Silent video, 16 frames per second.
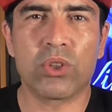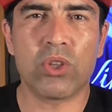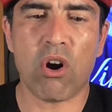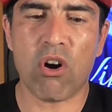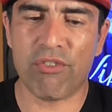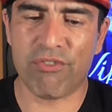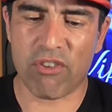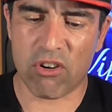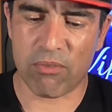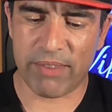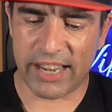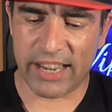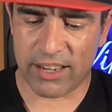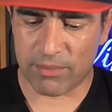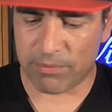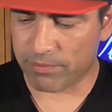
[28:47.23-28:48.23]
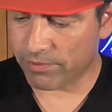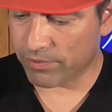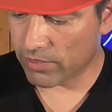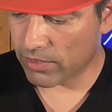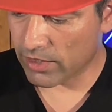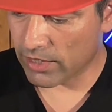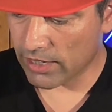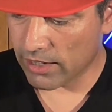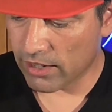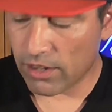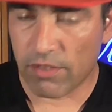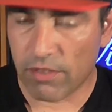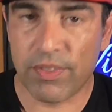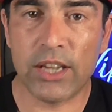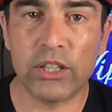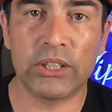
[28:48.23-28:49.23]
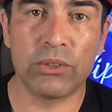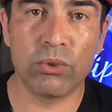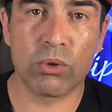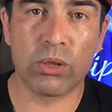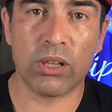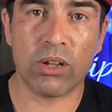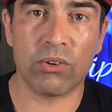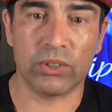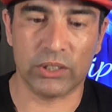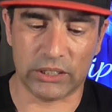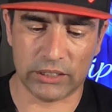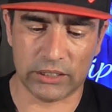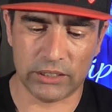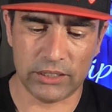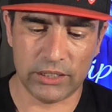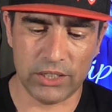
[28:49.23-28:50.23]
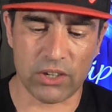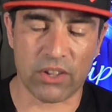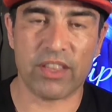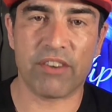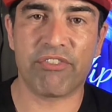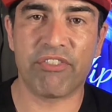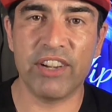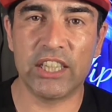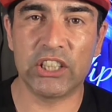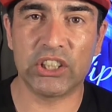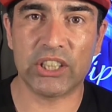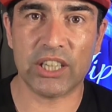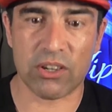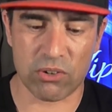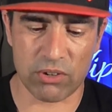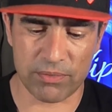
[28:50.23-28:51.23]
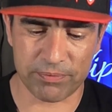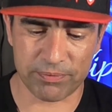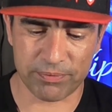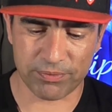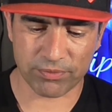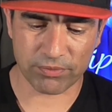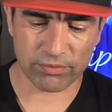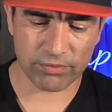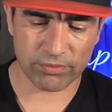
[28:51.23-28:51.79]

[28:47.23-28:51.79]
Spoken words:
Wotofo, man, they used to do clones. You know, the Freak Show.